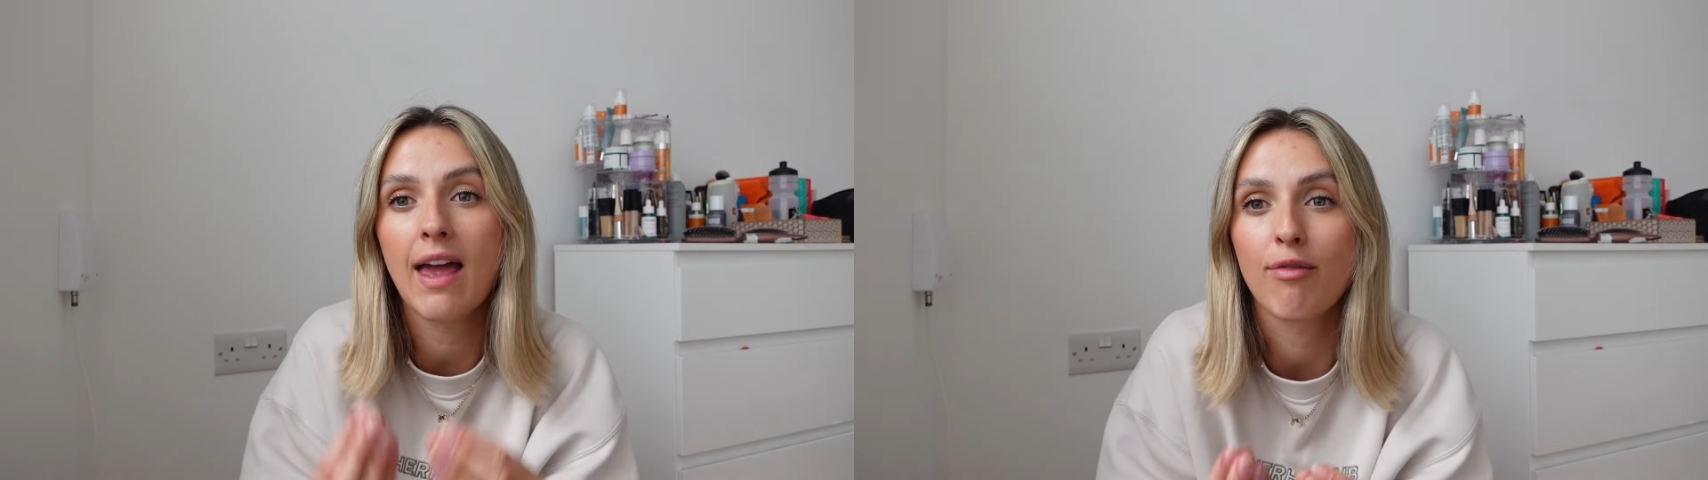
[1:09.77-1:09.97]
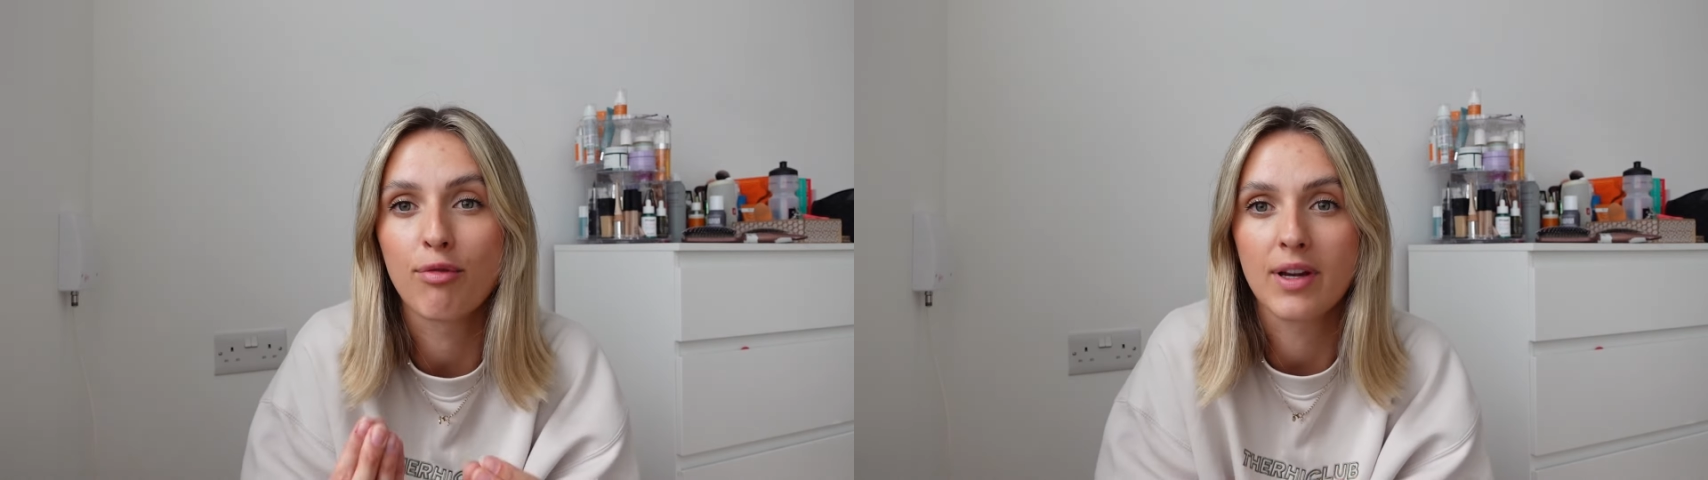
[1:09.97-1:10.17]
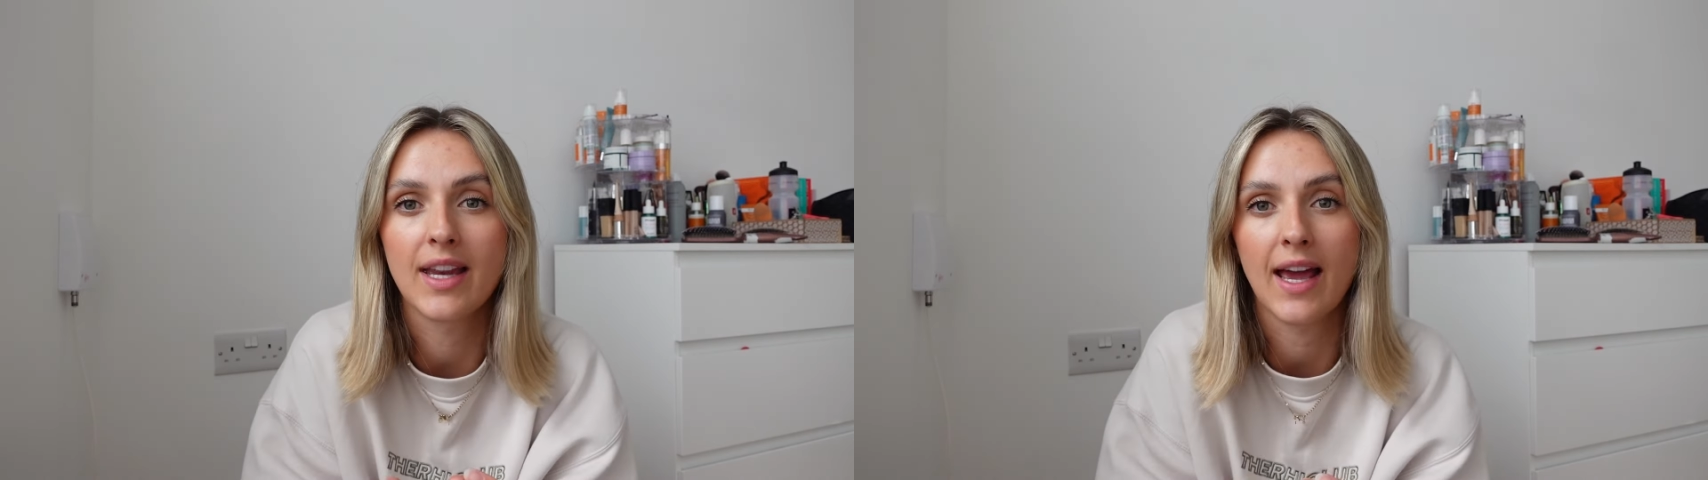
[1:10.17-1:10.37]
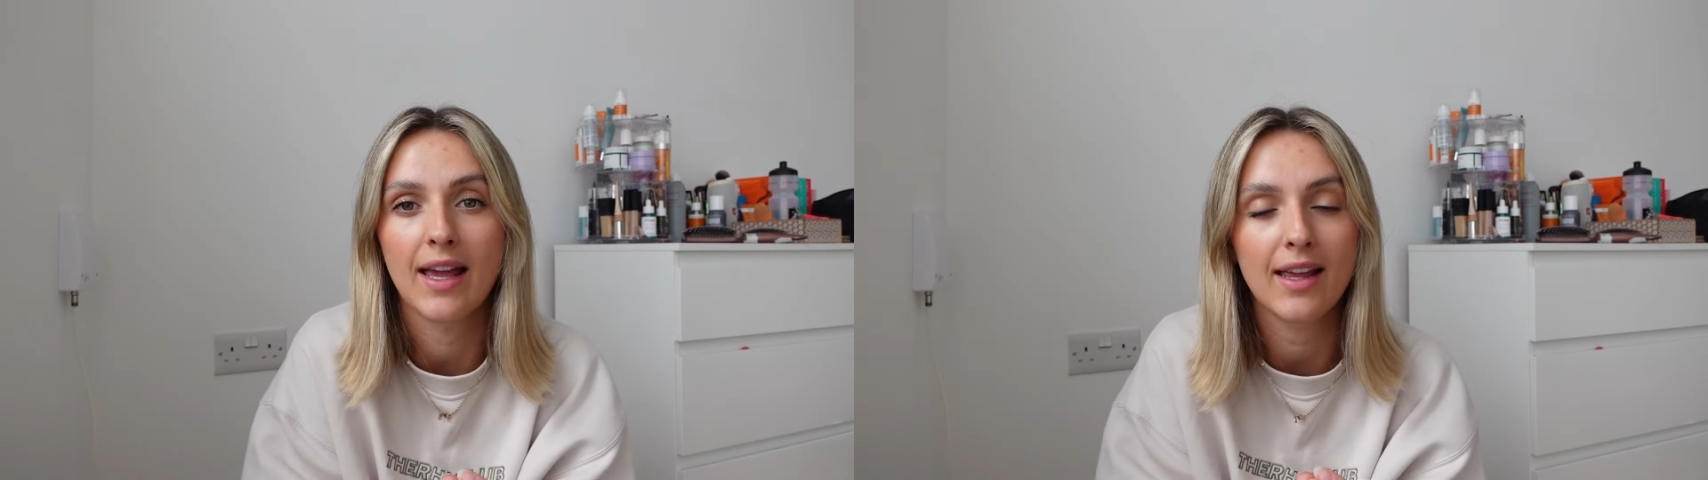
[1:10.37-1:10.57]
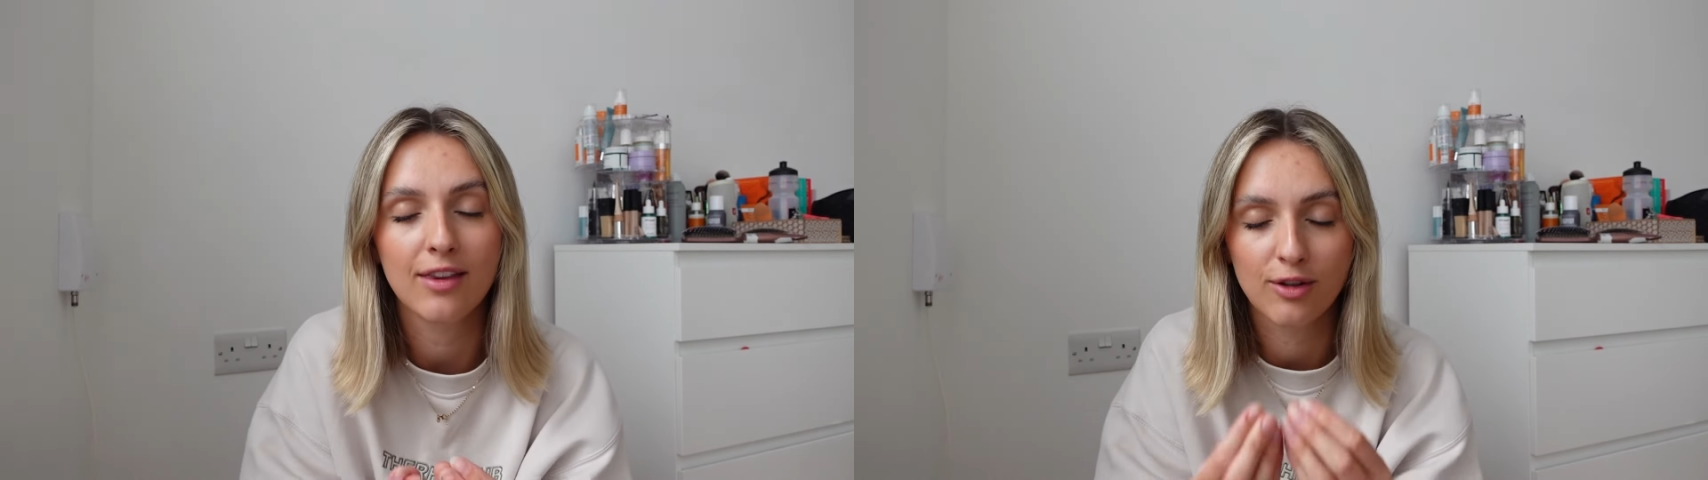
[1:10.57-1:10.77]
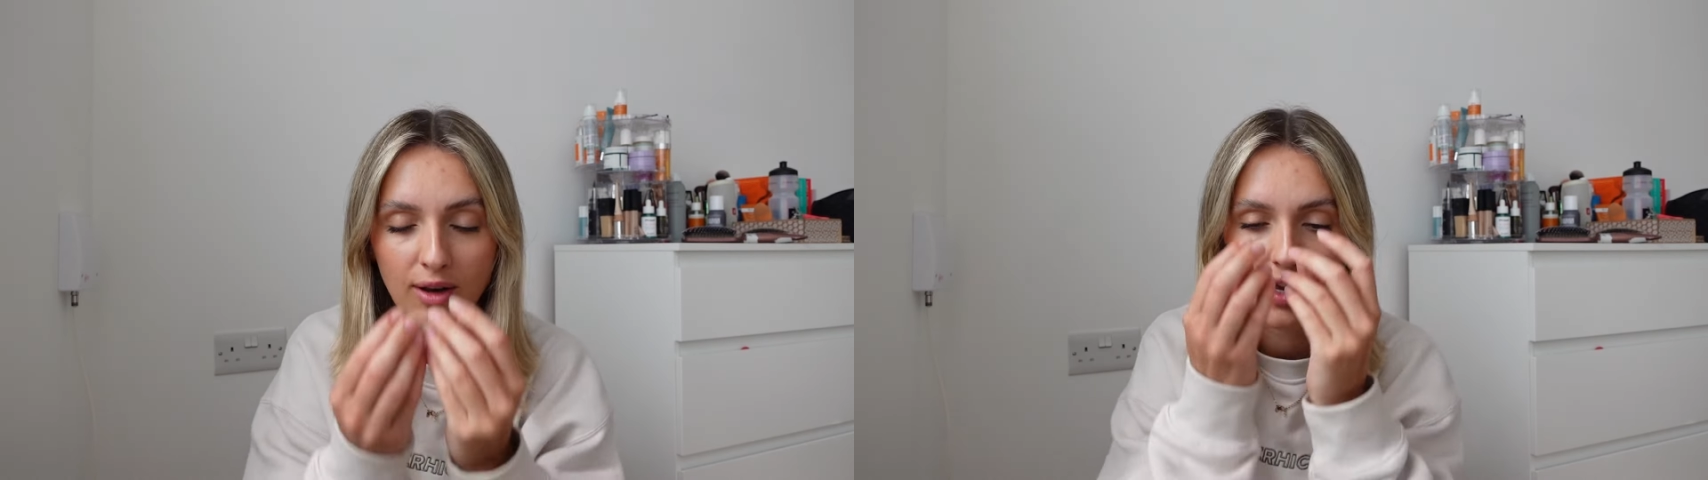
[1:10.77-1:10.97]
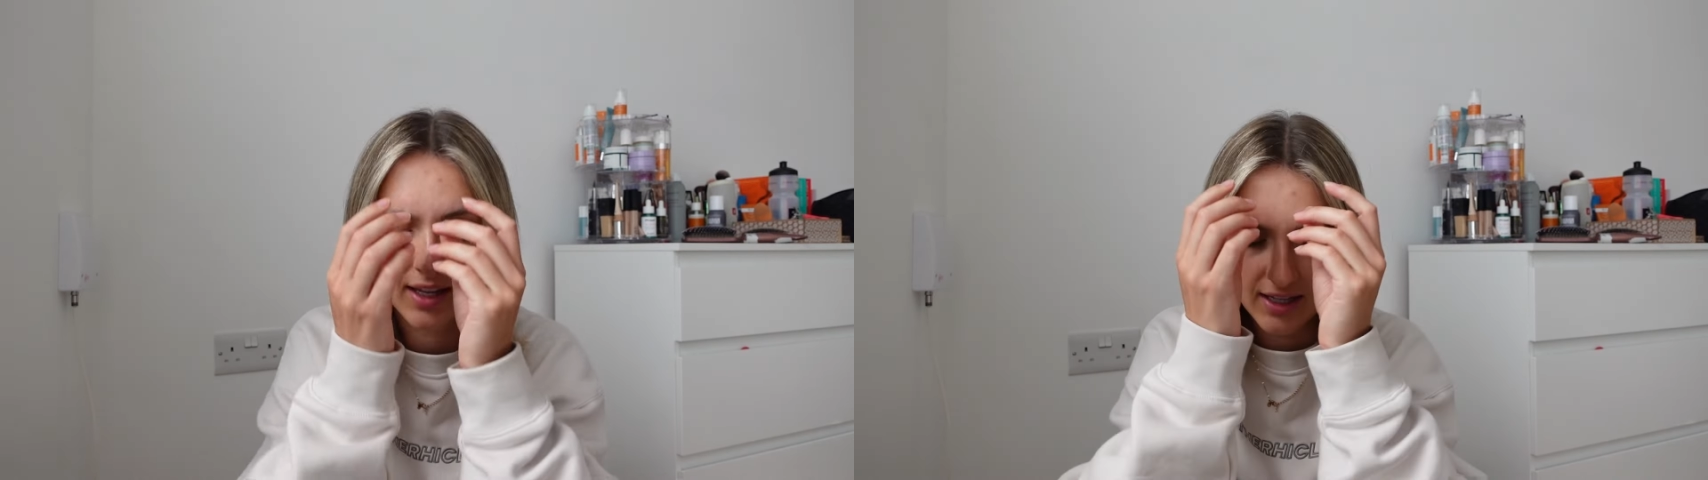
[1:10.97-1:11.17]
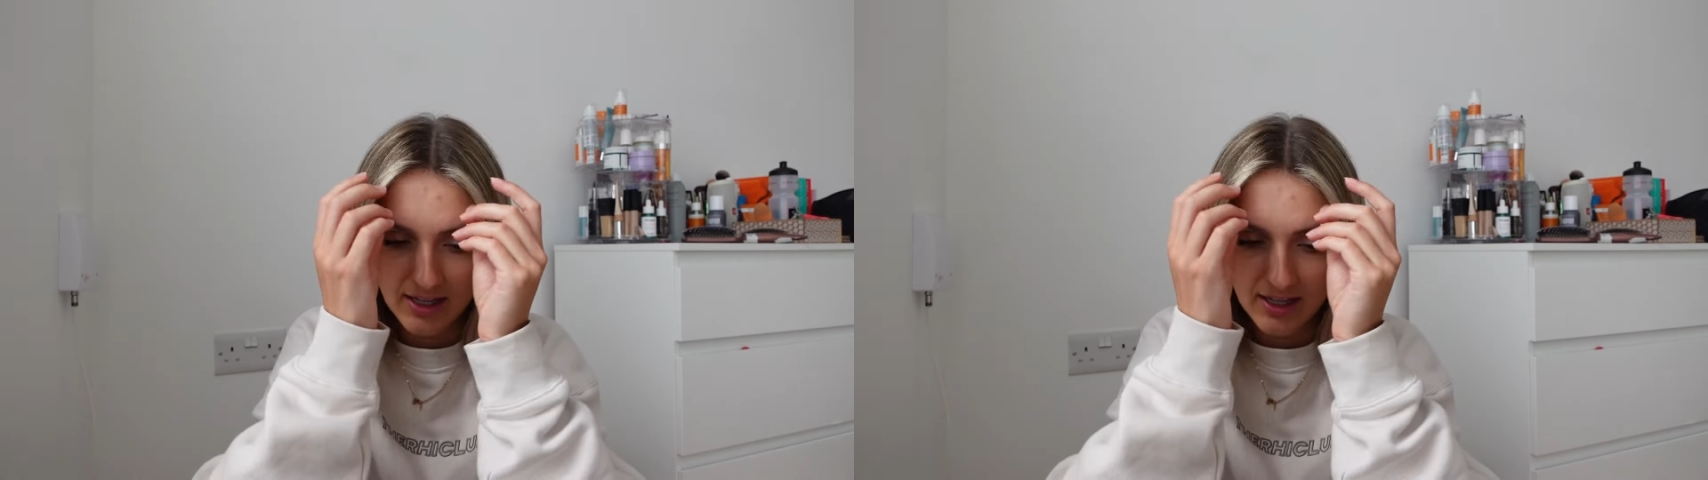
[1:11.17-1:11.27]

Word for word: every day so like